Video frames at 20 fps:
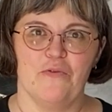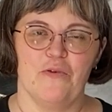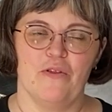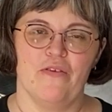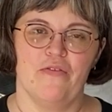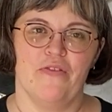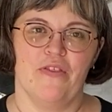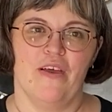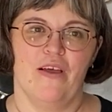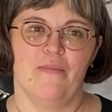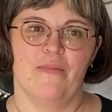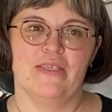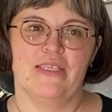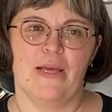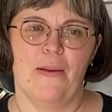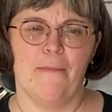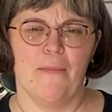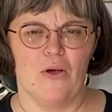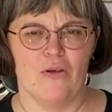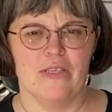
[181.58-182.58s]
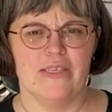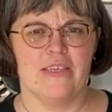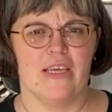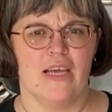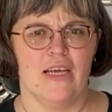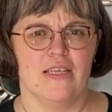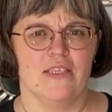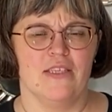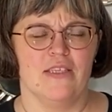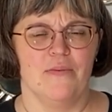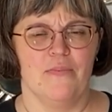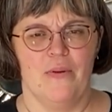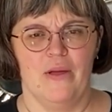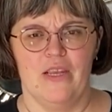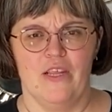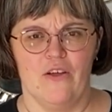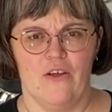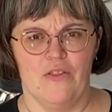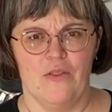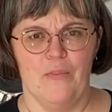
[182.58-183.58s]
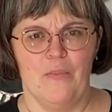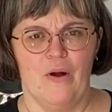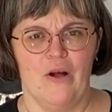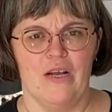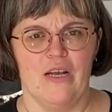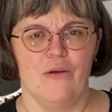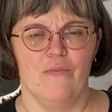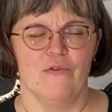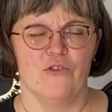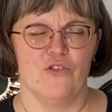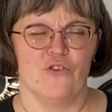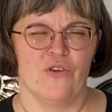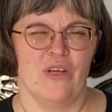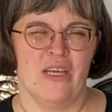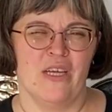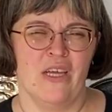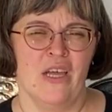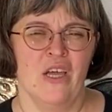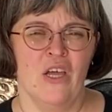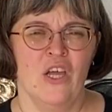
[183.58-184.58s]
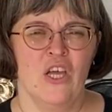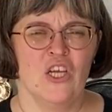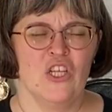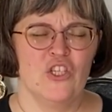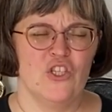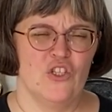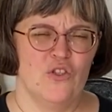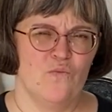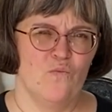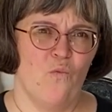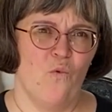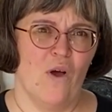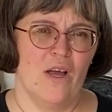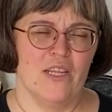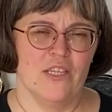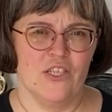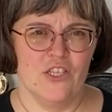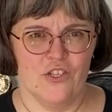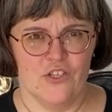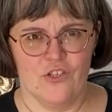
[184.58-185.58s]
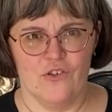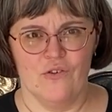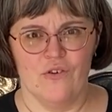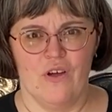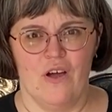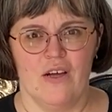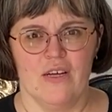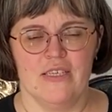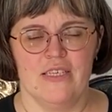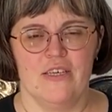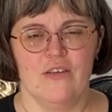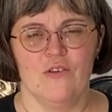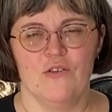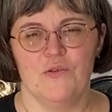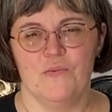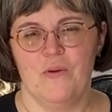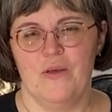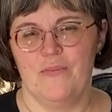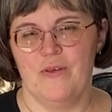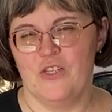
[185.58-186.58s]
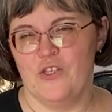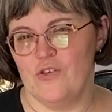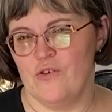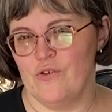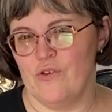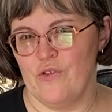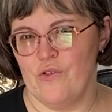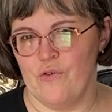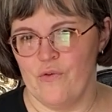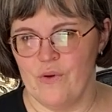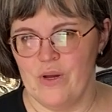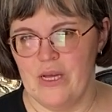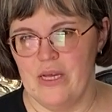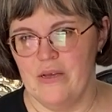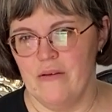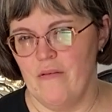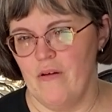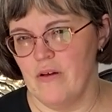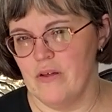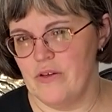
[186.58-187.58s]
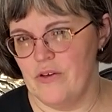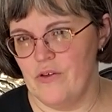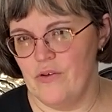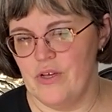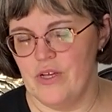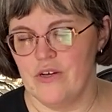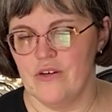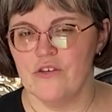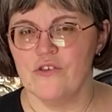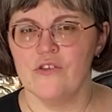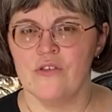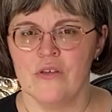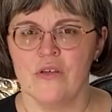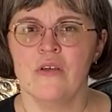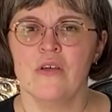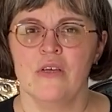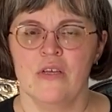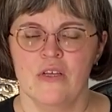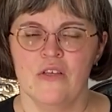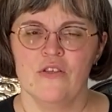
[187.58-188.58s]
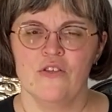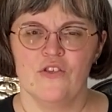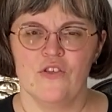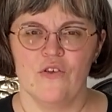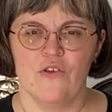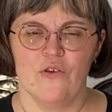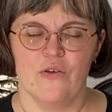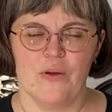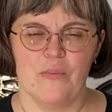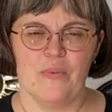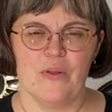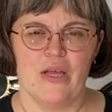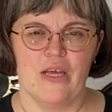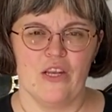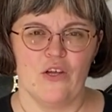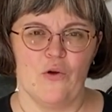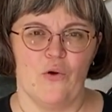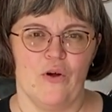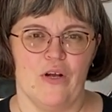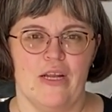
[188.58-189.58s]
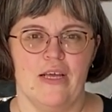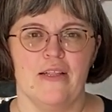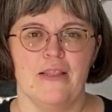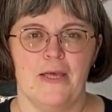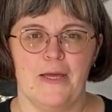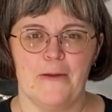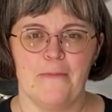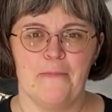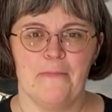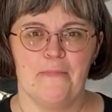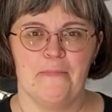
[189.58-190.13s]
rule of thumb is that most guests, depending on the party, will drink 1 to 2 cocktails, maybe 2 to 3 on New Year's. So you can plan accordingly.